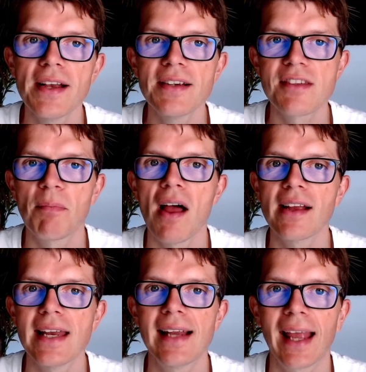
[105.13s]
this, the
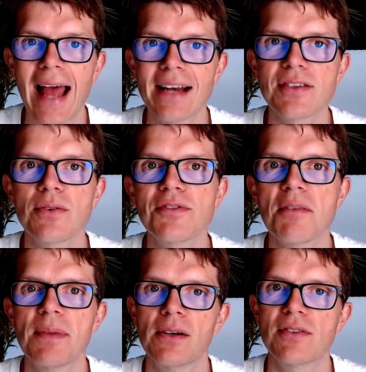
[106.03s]
plugin cancels
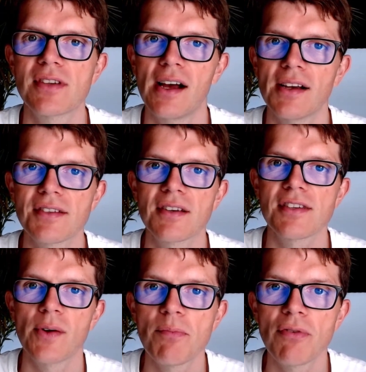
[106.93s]
the build task,
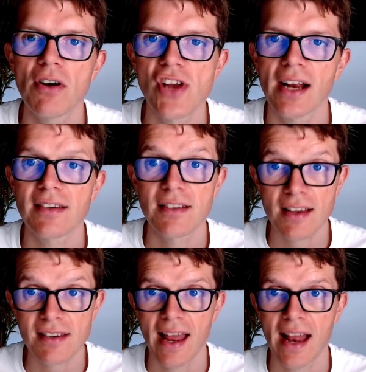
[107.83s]
so our project
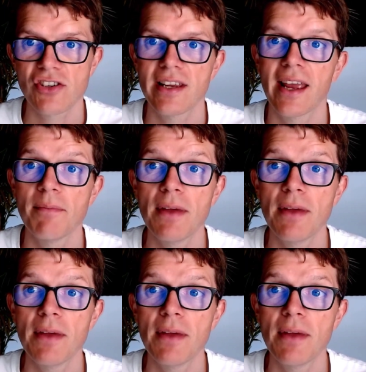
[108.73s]
doesn't actually get